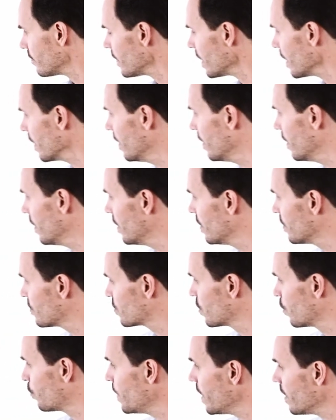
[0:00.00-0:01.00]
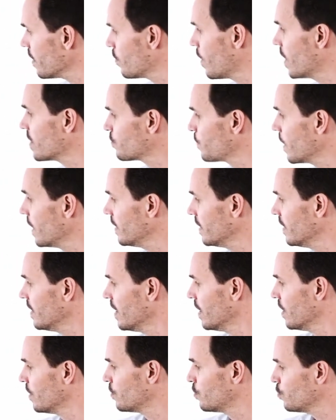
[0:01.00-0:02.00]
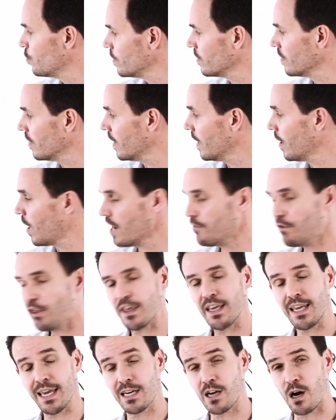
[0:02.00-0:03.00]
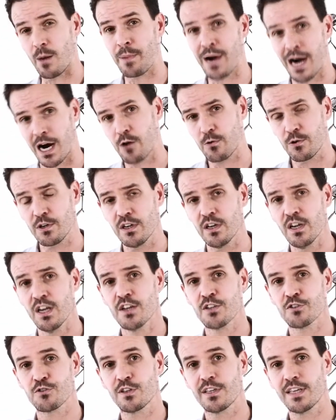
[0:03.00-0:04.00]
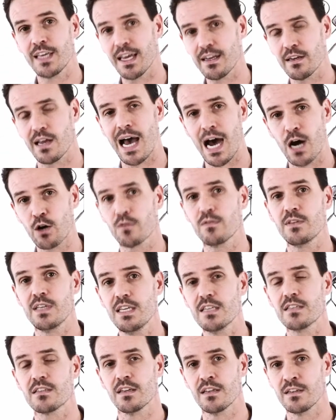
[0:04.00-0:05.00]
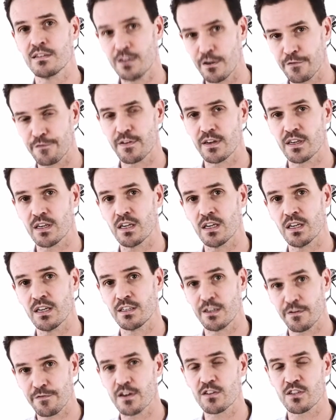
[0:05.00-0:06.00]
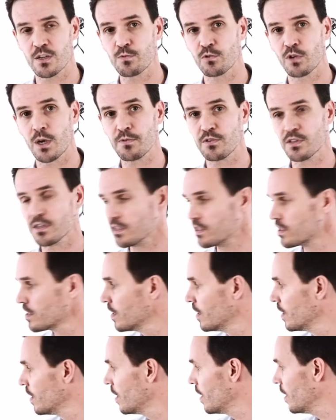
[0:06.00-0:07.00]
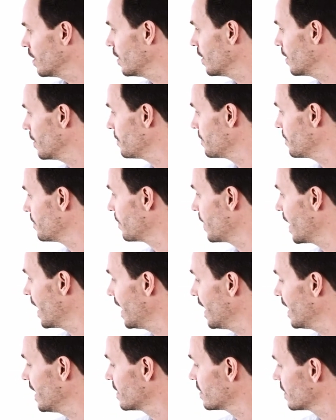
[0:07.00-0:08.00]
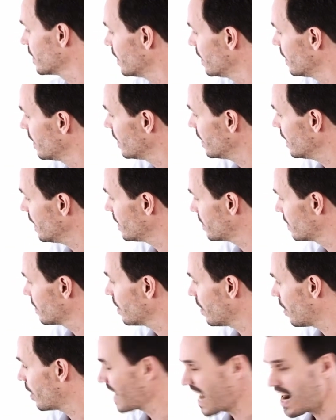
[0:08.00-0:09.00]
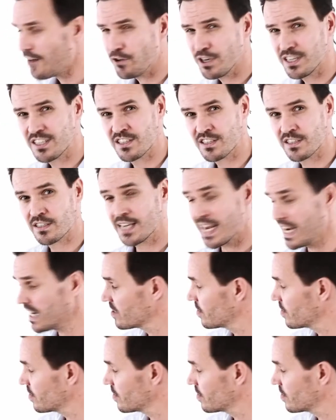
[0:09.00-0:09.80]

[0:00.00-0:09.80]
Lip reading: So we're the ones really doing everything in our power to get out of these different subscriptions. And it, on average, takes